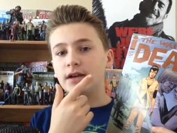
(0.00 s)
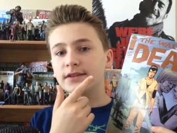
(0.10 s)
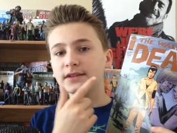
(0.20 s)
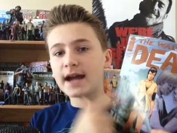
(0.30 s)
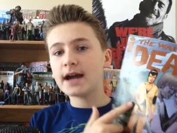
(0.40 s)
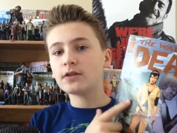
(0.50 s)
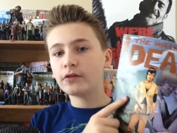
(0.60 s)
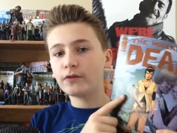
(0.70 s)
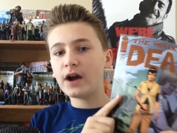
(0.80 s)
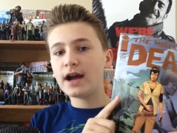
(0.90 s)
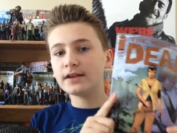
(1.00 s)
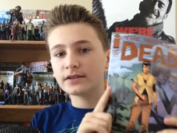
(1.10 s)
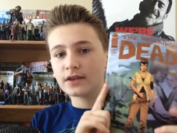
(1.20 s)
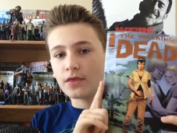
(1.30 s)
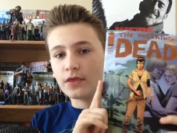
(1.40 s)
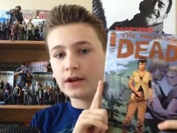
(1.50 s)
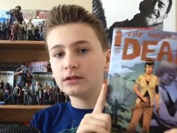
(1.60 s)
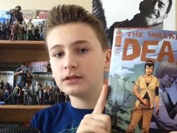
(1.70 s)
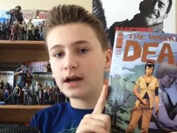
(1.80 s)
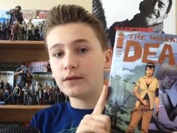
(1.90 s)
sacrifice
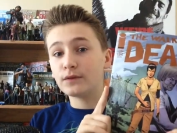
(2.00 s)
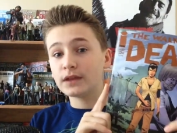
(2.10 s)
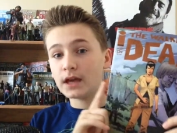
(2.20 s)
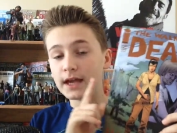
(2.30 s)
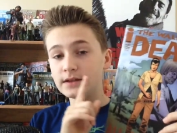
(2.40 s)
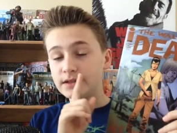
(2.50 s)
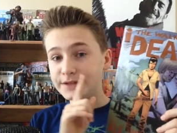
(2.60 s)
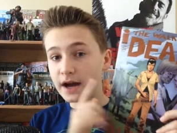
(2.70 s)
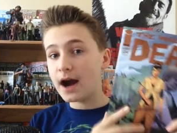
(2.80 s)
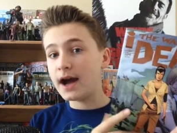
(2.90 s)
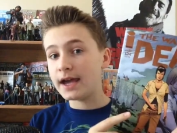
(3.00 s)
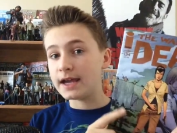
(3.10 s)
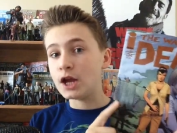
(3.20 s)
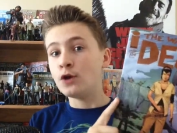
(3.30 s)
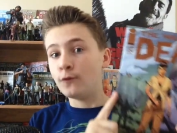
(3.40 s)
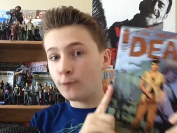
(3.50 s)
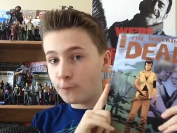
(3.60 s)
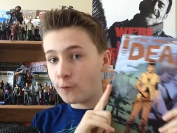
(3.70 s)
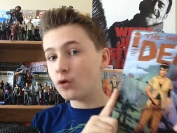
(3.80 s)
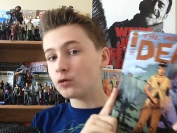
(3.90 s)
their life and die
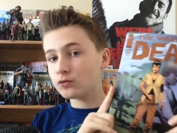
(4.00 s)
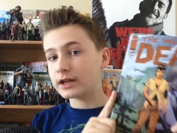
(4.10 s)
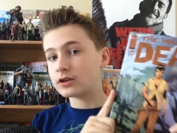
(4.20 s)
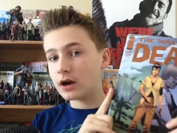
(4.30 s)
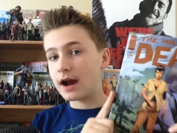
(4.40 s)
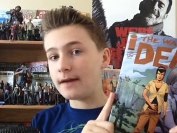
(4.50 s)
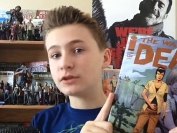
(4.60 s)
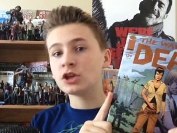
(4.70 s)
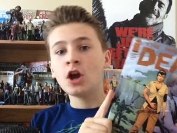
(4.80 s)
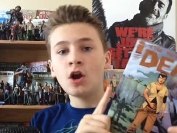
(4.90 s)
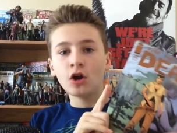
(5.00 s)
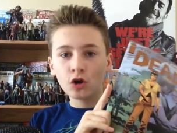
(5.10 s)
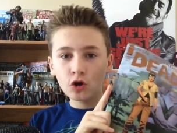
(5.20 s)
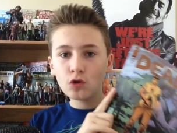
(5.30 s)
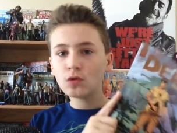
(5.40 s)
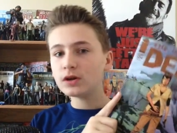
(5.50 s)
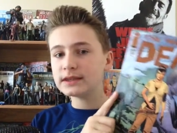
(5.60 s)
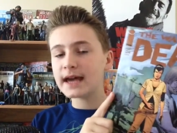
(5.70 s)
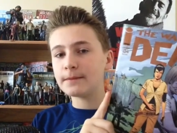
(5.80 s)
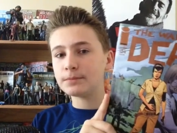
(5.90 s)
for Rick Grimes? Who
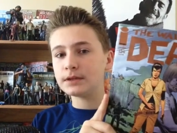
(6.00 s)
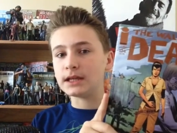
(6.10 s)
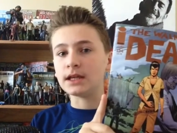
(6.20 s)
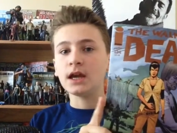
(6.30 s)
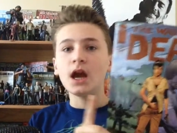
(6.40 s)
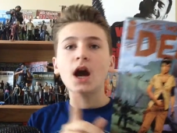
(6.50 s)
would that be?